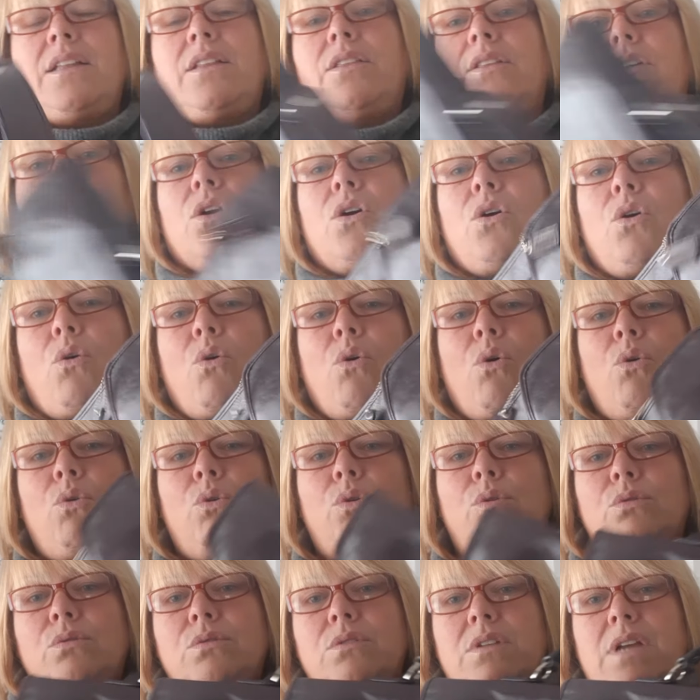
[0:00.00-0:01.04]
the
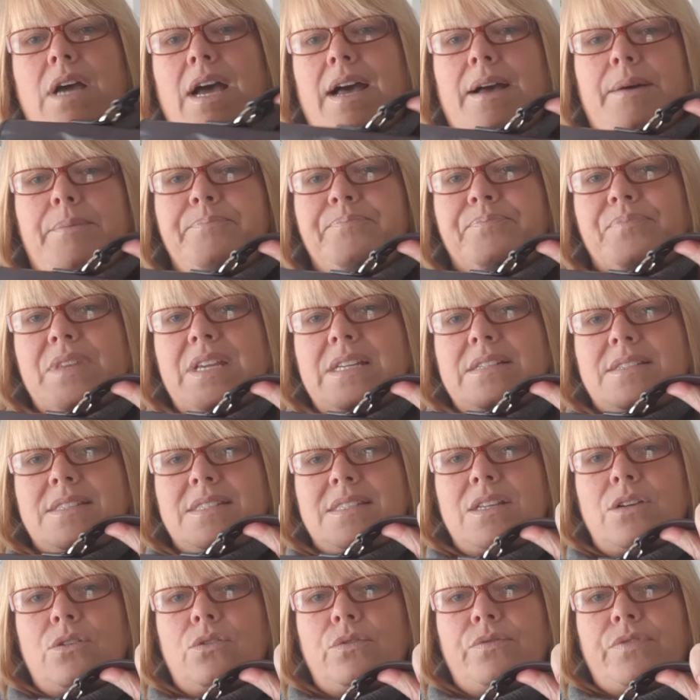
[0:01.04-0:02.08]
gold
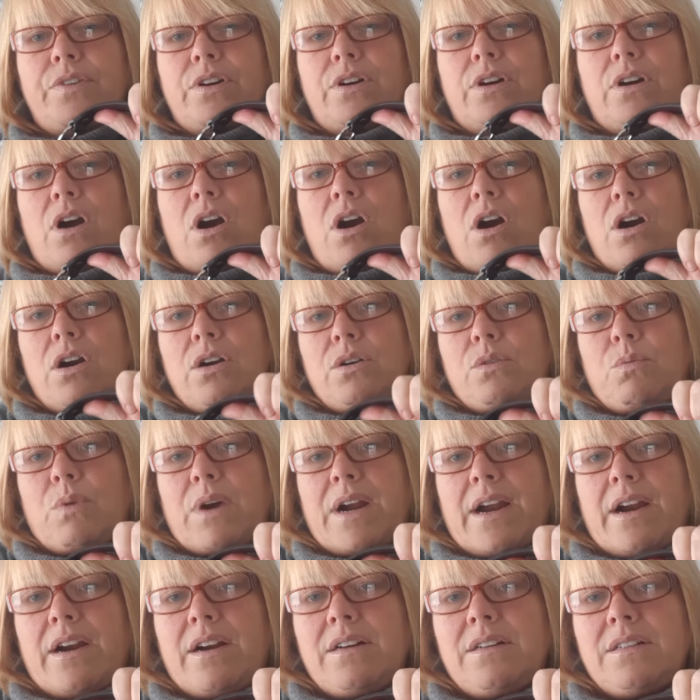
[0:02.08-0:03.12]
silver
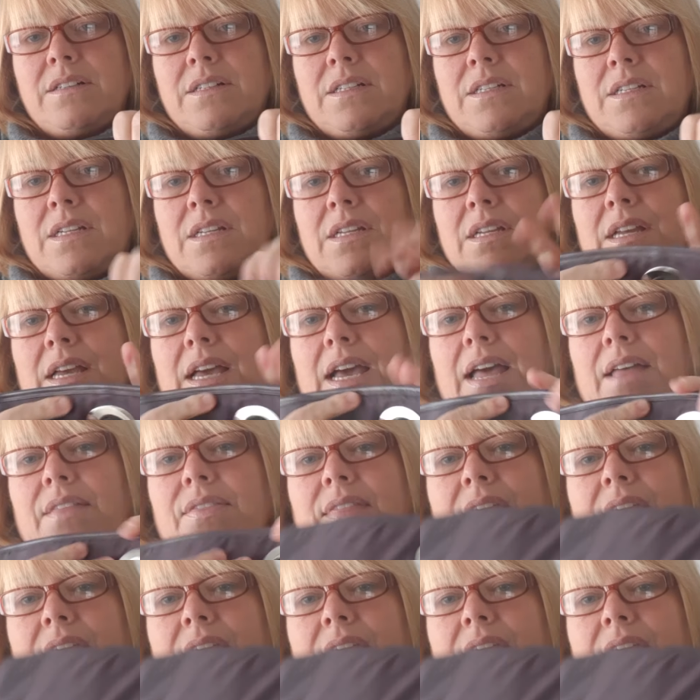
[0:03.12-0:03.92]
hardware, and